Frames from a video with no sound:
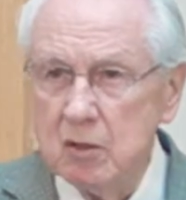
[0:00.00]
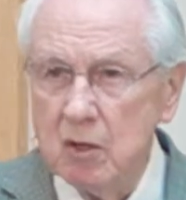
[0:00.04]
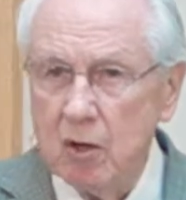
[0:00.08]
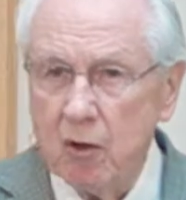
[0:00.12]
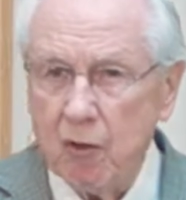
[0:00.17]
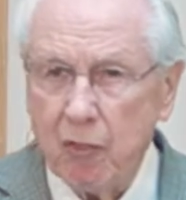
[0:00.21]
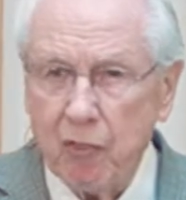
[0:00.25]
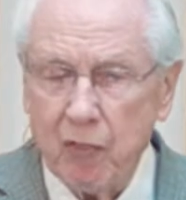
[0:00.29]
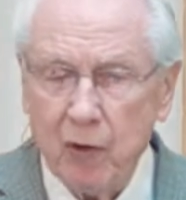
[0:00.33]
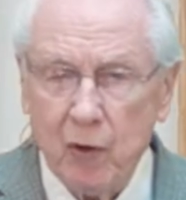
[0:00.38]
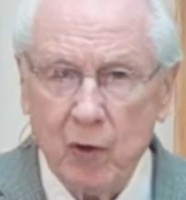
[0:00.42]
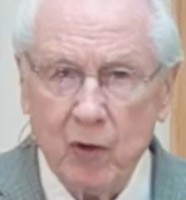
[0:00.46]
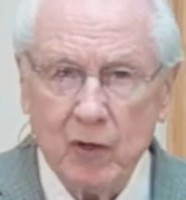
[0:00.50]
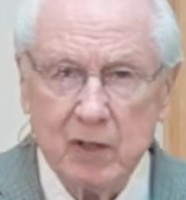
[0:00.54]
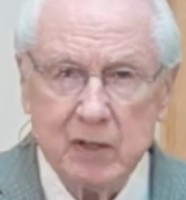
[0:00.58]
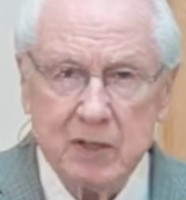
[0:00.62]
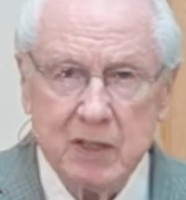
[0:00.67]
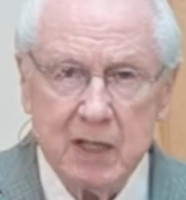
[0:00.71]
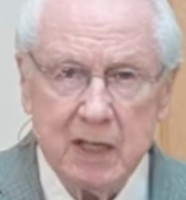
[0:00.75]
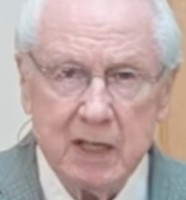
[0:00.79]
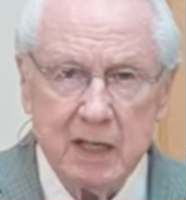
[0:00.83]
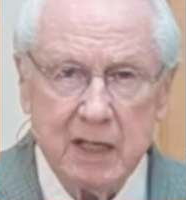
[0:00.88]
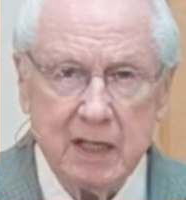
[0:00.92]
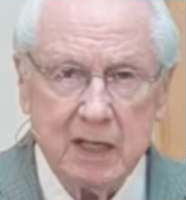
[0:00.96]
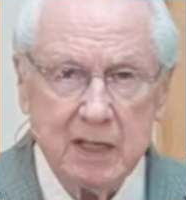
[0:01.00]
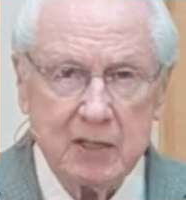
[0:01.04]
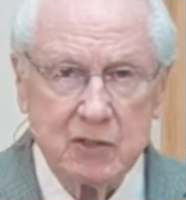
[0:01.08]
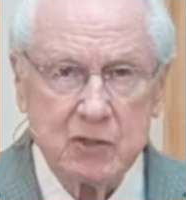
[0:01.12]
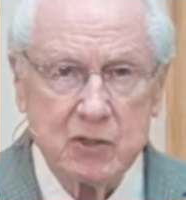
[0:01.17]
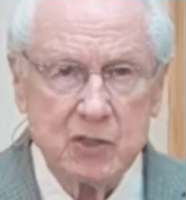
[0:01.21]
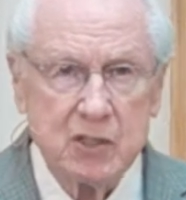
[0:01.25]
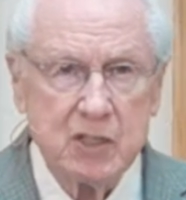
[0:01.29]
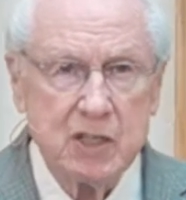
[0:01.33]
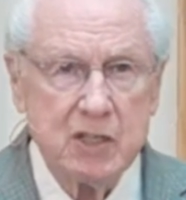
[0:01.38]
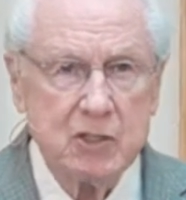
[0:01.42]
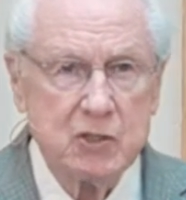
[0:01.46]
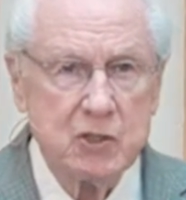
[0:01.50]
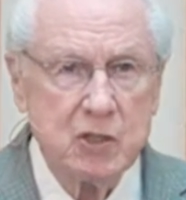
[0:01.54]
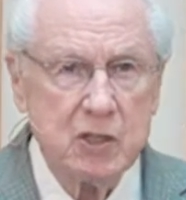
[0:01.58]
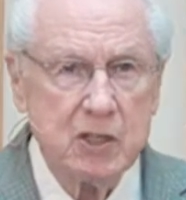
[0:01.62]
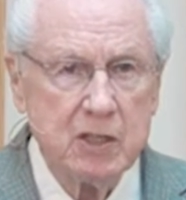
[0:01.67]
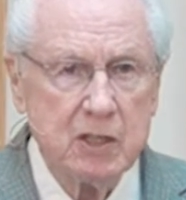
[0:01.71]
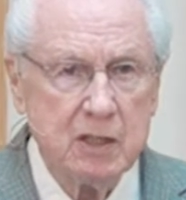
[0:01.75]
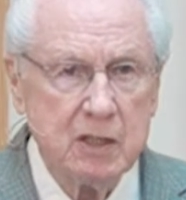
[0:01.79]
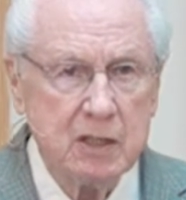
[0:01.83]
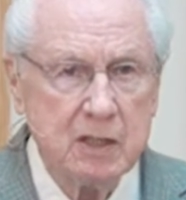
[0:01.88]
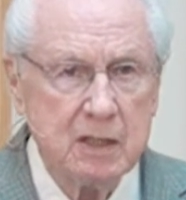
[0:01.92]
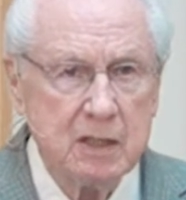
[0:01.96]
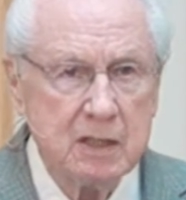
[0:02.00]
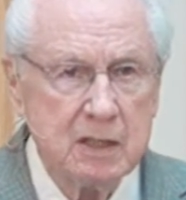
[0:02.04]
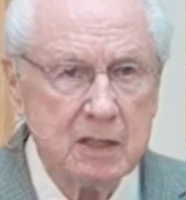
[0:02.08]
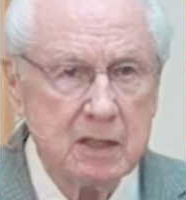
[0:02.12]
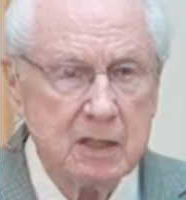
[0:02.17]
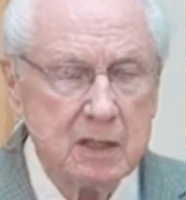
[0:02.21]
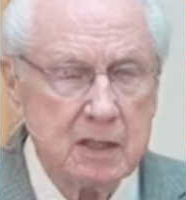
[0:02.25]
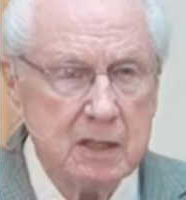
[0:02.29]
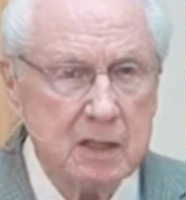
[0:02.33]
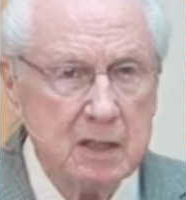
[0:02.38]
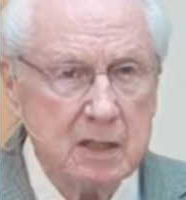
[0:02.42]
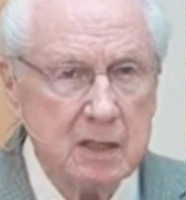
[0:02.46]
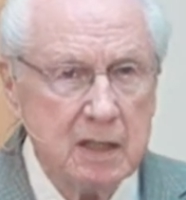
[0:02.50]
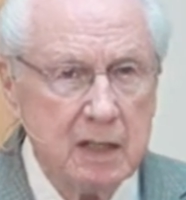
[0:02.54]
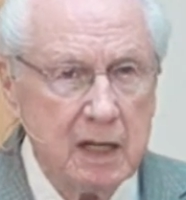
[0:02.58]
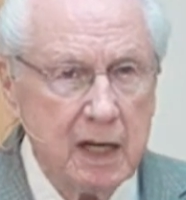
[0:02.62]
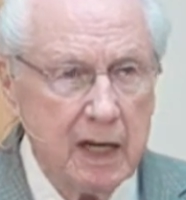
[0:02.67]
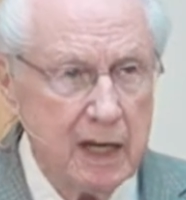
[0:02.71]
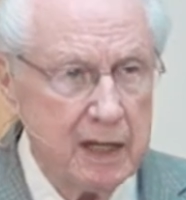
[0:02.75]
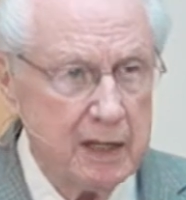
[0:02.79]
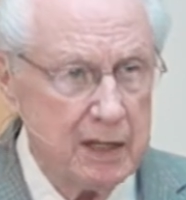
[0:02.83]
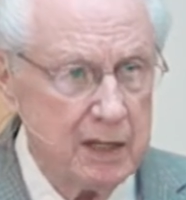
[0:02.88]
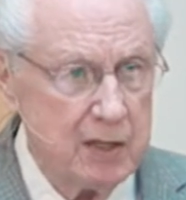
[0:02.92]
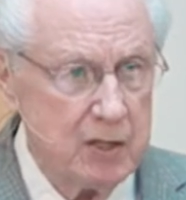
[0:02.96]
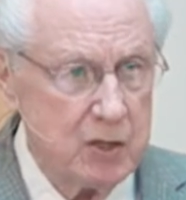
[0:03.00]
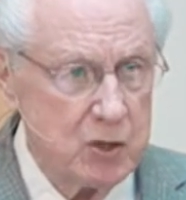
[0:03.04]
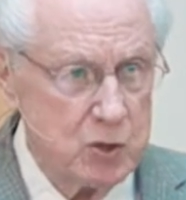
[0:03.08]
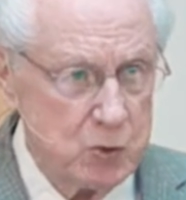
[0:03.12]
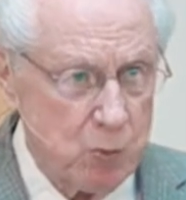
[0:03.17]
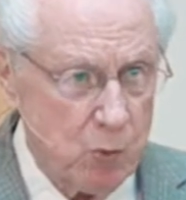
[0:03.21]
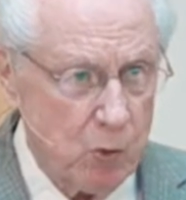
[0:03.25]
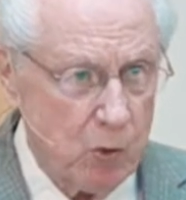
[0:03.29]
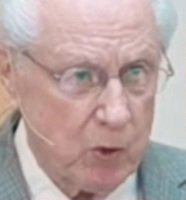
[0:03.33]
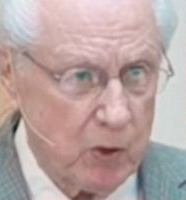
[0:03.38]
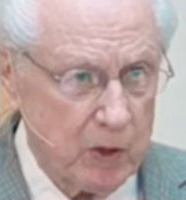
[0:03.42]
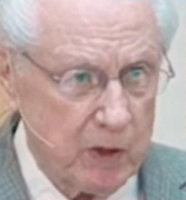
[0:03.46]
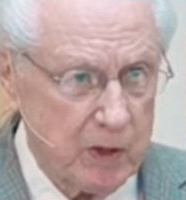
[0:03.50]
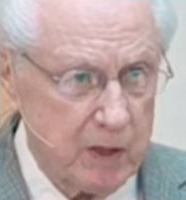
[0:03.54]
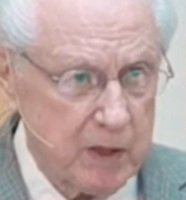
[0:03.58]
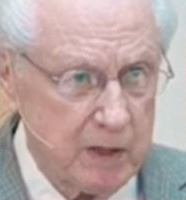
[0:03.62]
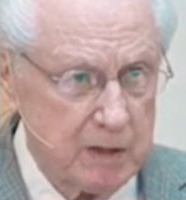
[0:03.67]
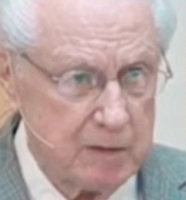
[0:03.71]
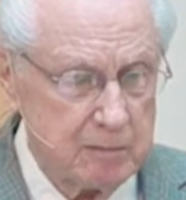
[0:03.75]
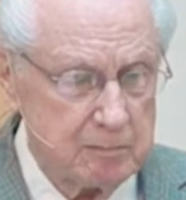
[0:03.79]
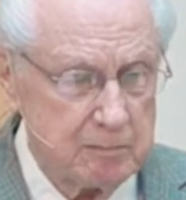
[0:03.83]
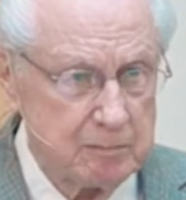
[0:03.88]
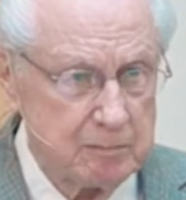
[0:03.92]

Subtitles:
Authority in his teaching and in his work.